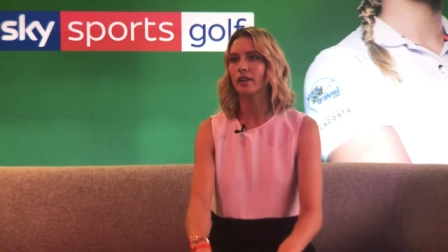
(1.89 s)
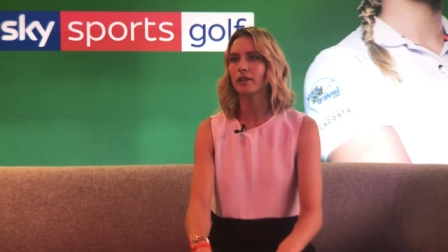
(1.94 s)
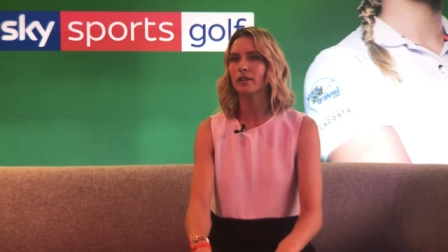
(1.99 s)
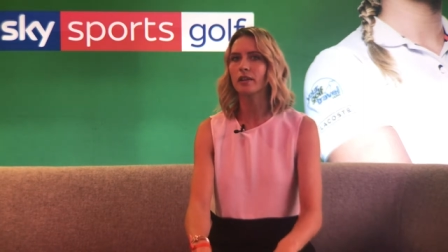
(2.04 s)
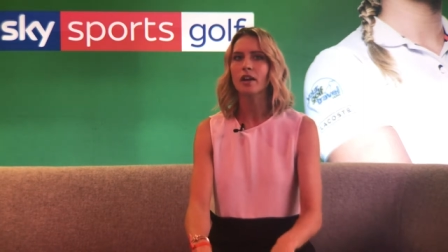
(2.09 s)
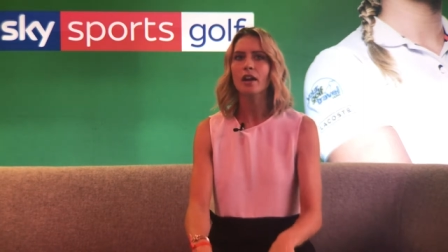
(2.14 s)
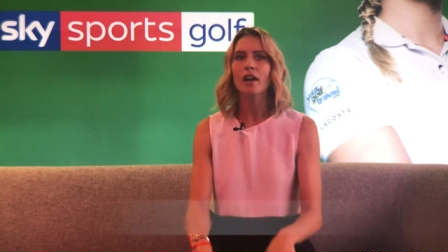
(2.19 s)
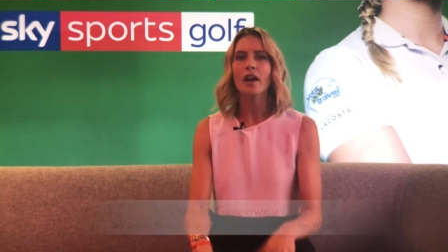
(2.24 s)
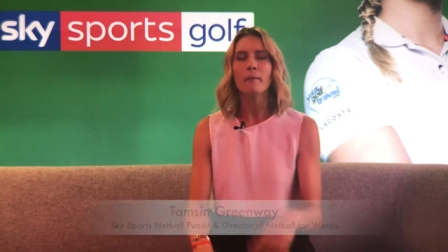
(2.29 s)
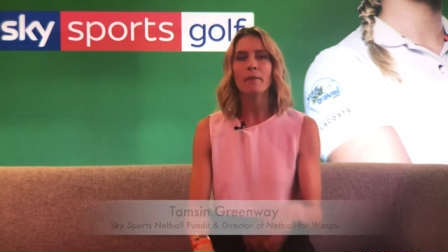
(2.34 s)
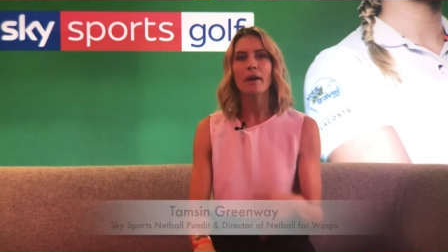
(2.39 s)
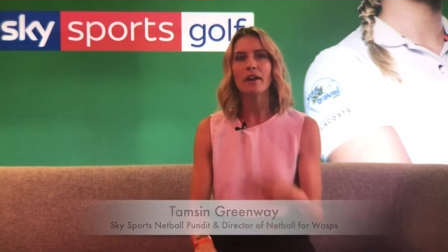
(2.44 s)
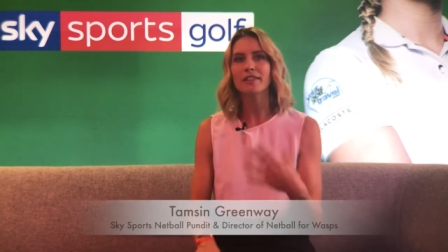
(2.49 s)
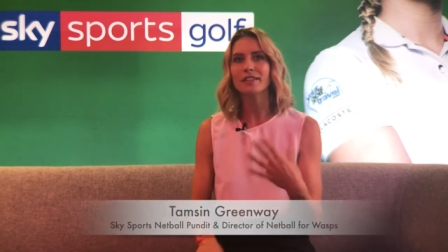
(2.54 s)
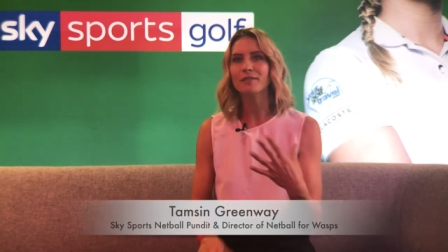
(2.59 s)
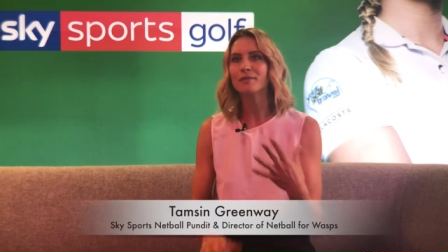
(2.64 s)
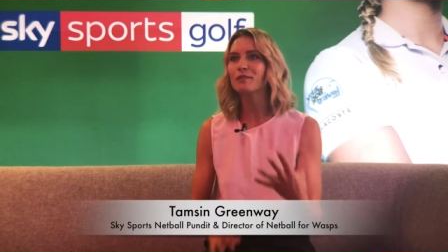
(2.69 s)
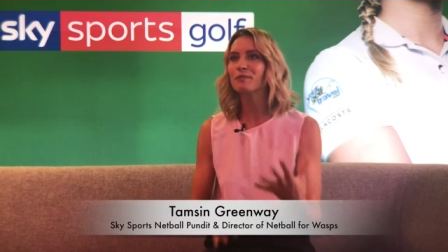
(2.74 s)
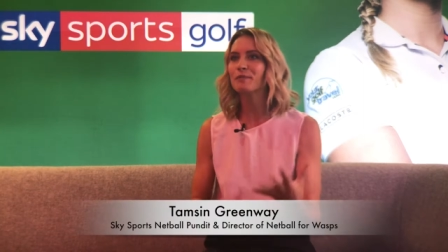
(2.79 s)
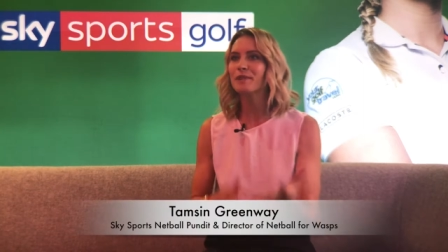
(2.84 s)
and but I
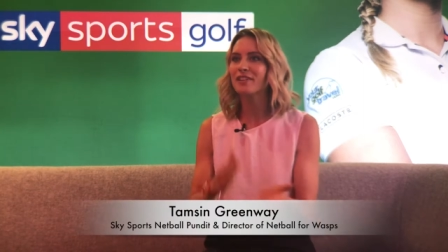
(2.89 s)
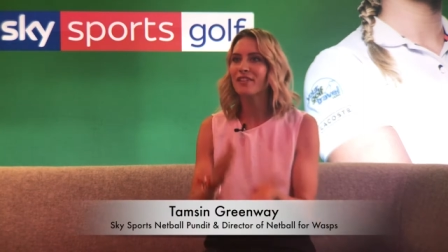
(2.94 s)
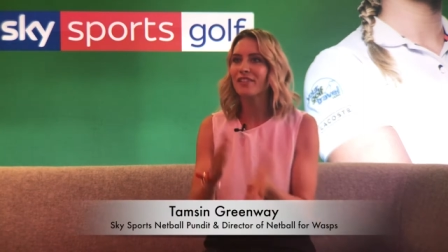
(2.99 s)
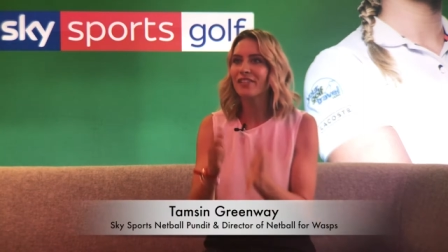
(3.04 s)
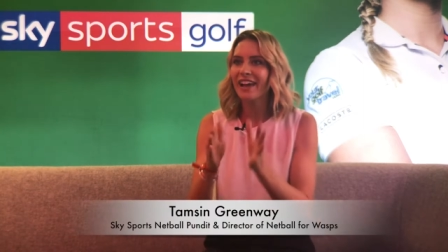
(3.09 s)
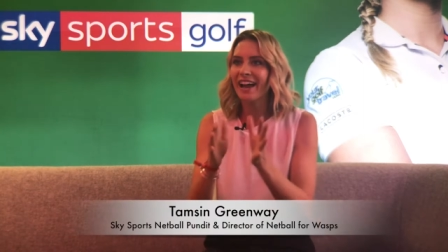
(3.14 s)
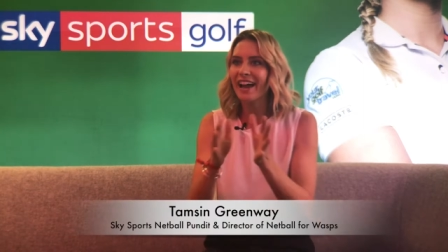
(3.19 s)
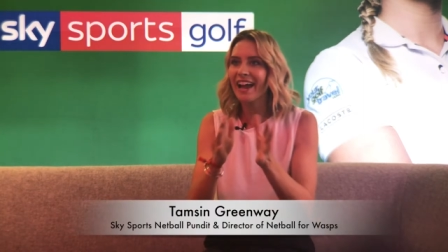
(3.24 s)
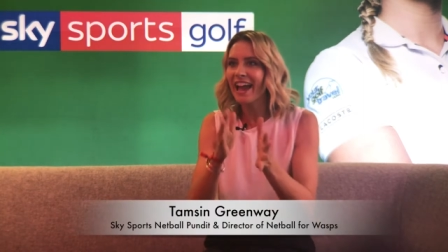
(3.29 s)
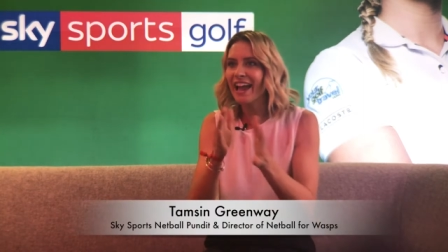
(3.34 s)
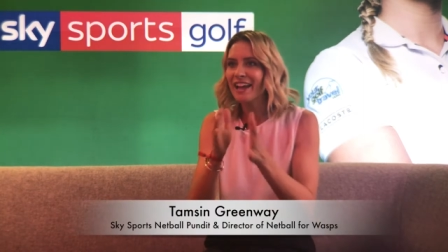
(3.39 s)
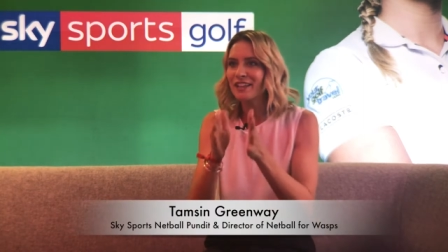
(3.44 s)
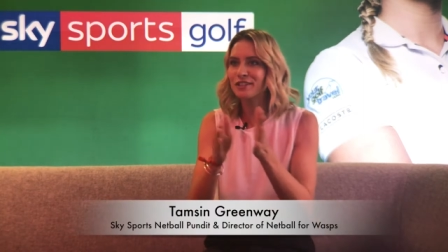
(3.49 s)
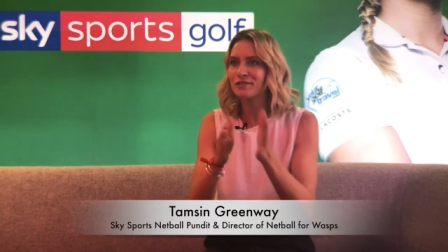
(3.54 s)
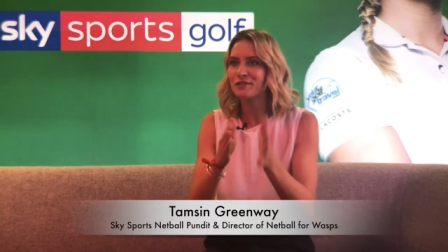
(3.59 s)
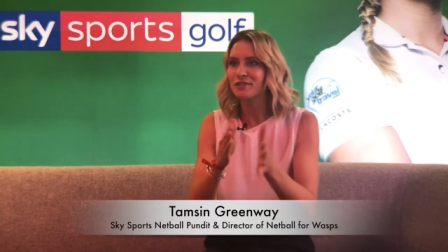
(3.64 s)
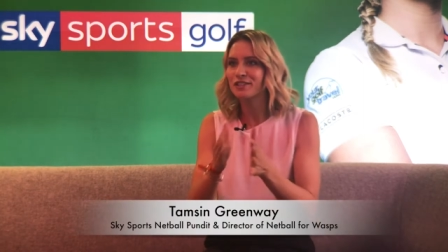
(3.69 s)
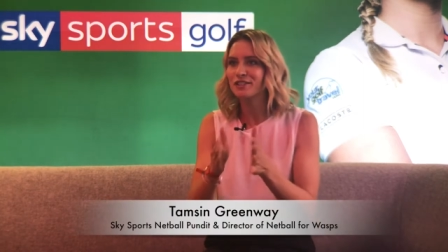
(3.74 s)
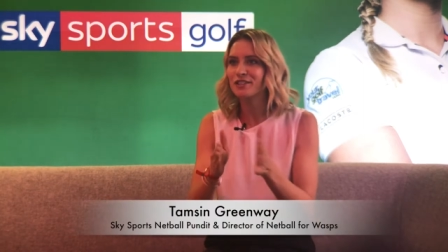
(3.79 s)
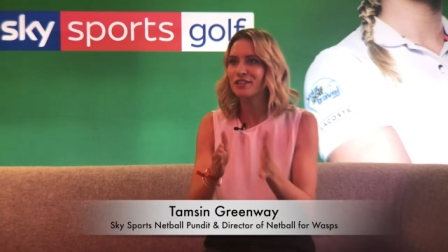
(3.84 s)
think we've been on that edge
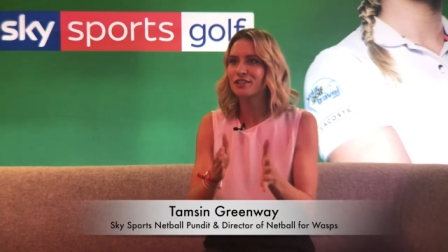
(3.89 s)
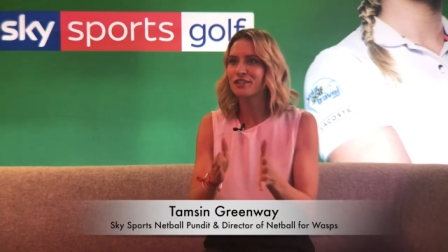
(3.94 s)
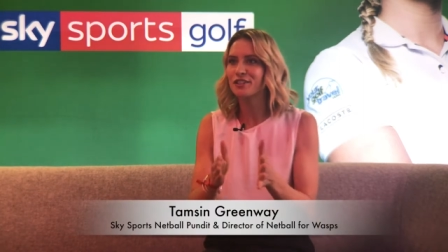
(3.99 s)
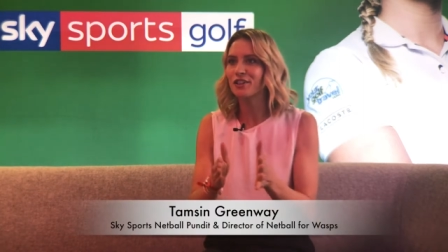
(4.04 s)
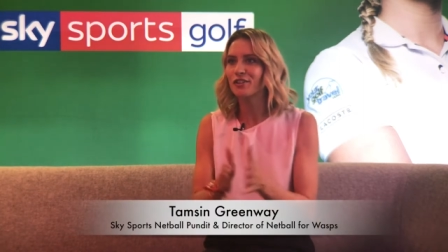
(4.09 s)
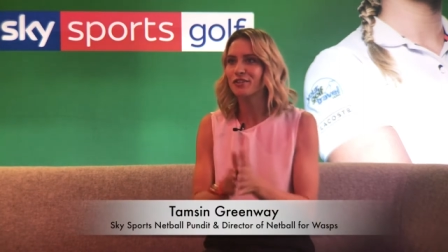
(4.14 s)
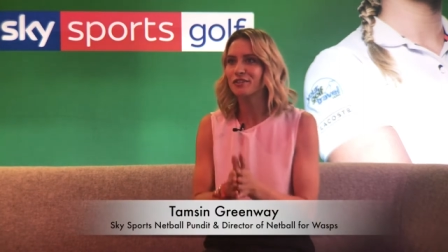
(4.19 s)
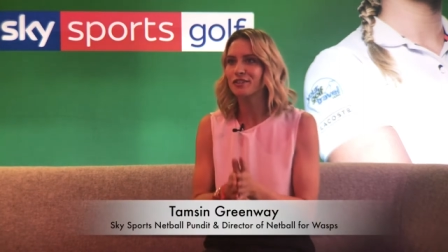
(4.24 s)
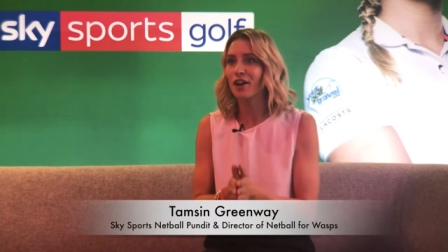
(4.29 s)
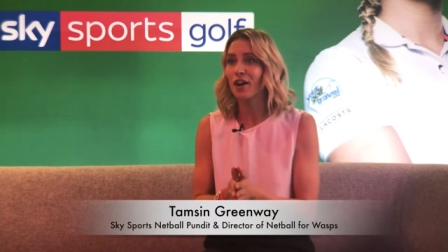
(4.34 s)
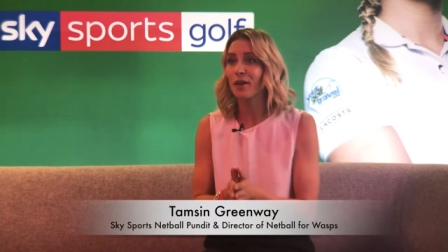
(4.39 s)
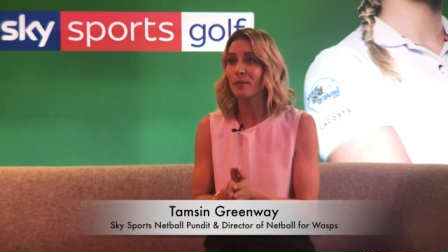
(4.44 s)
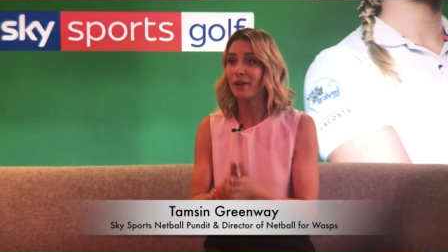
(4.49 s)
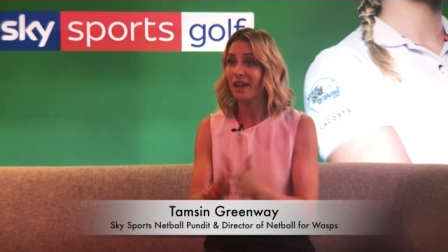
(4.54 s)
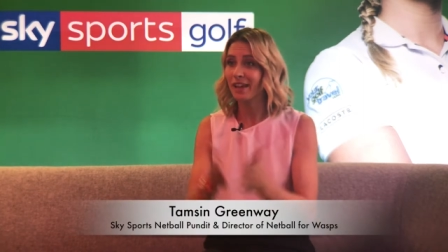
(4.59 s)
for such a long time.